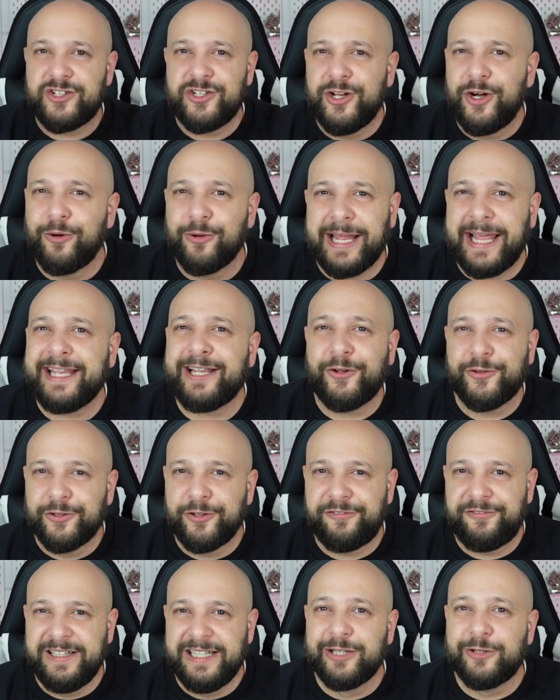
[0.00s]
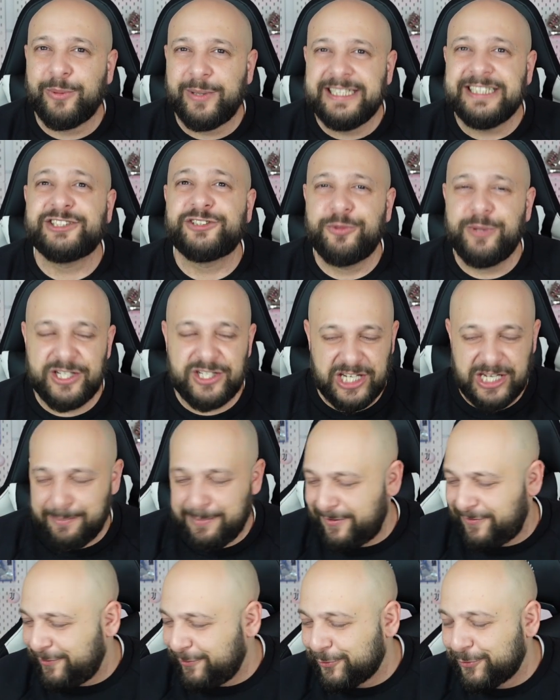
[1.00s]
you know, like on the field when he's switching
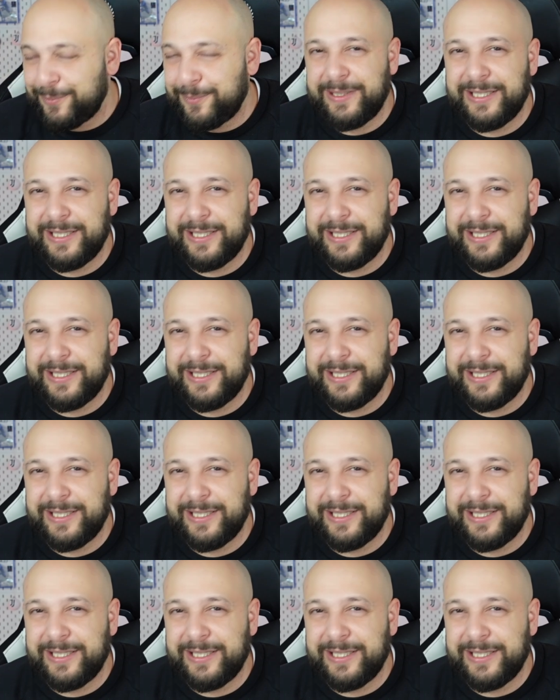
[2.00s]
between,